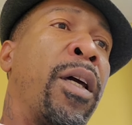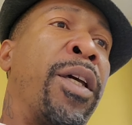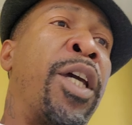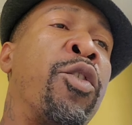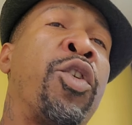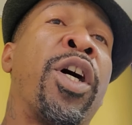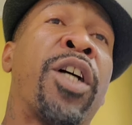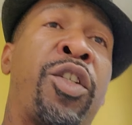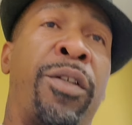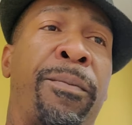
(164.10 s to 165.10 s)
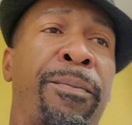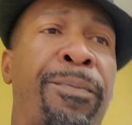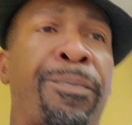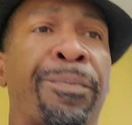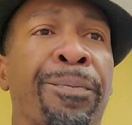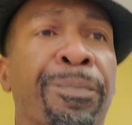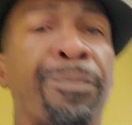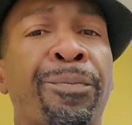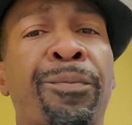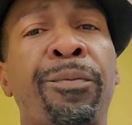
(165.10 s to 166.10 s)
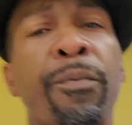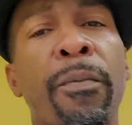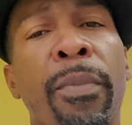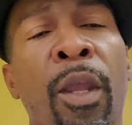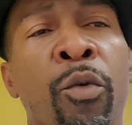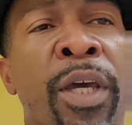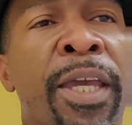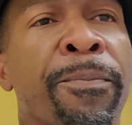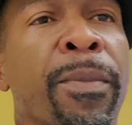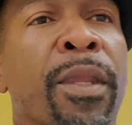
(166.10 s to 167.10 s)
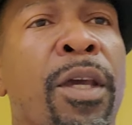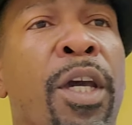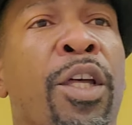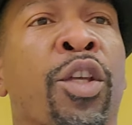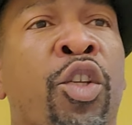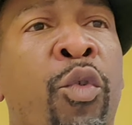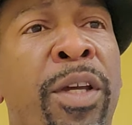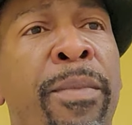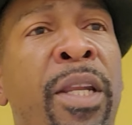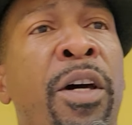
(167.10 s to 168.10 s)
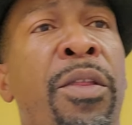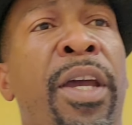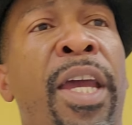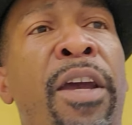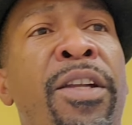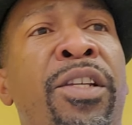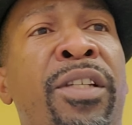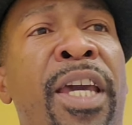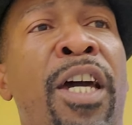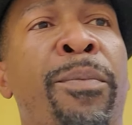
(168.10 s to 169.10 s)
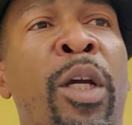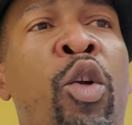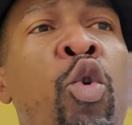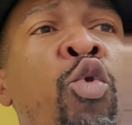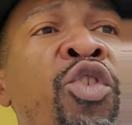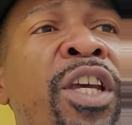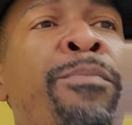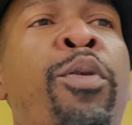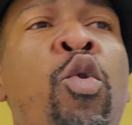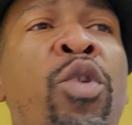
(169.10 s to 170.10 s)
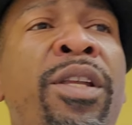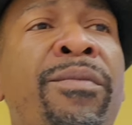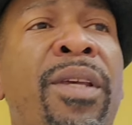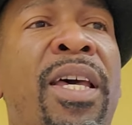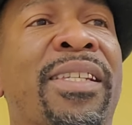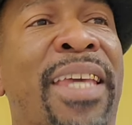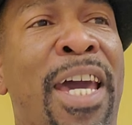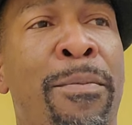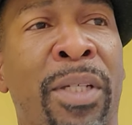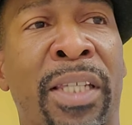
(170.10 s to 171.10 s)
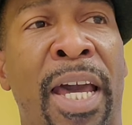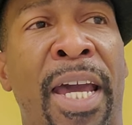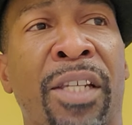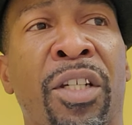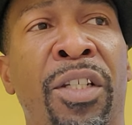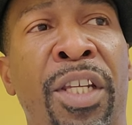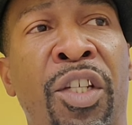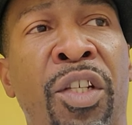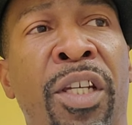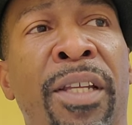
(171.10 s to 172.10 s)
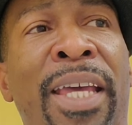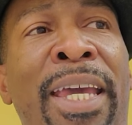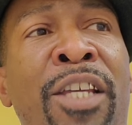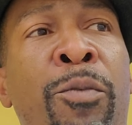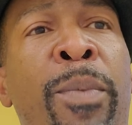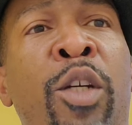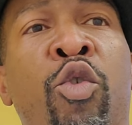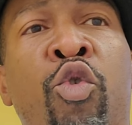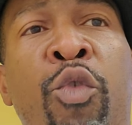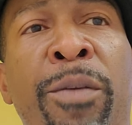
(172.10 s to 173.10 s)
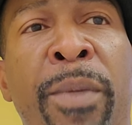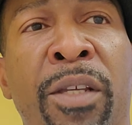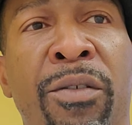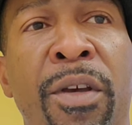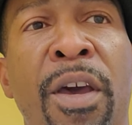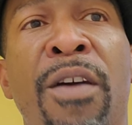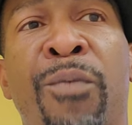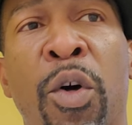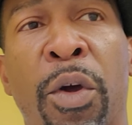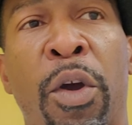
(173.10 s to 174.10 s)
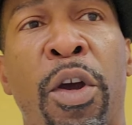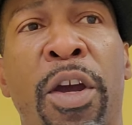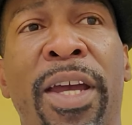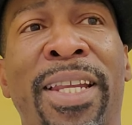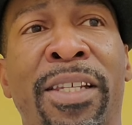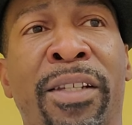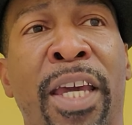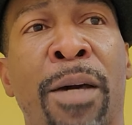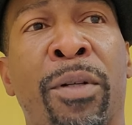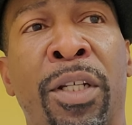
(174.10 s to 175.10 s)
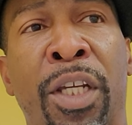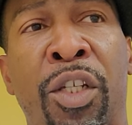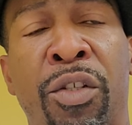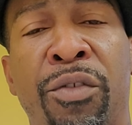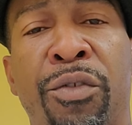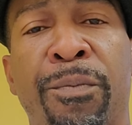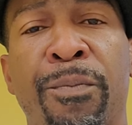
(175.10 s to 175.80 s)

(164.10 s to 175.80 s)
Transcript: Introduction. Okay. The treatment of the hair and the scalp includes shampooing, scalp massage, conditioning, and special treatments for the hair and the scalp conditions.